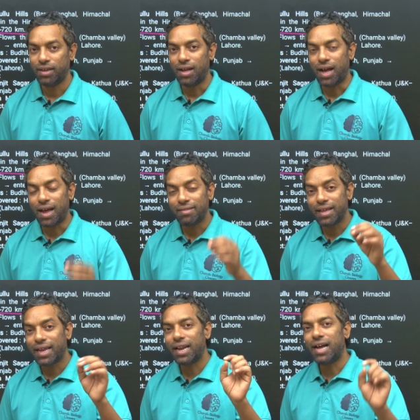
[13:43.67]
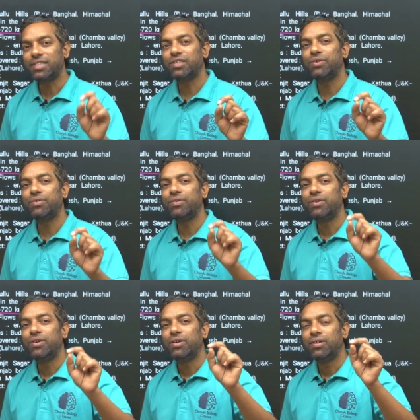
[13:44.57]
Or they can ask you
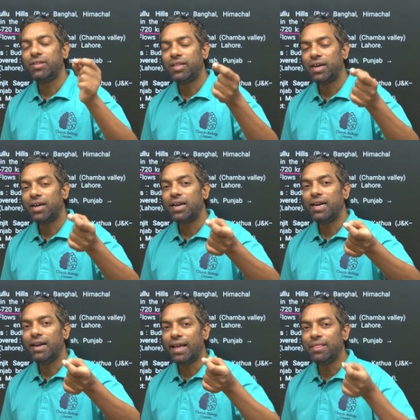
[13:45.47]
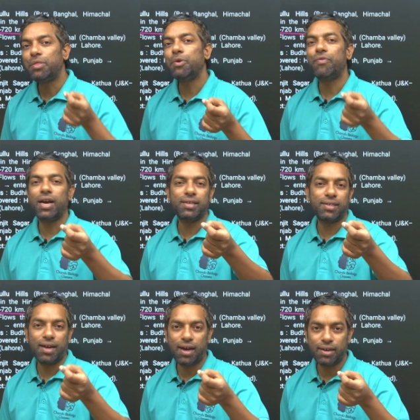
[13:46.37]
the length wise
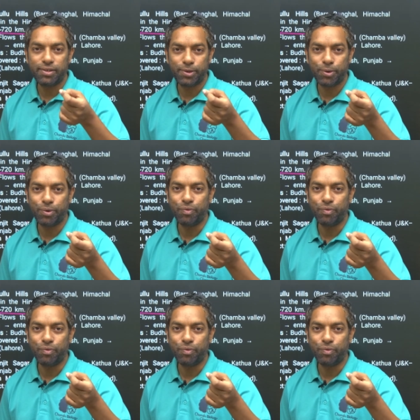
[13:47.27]
also,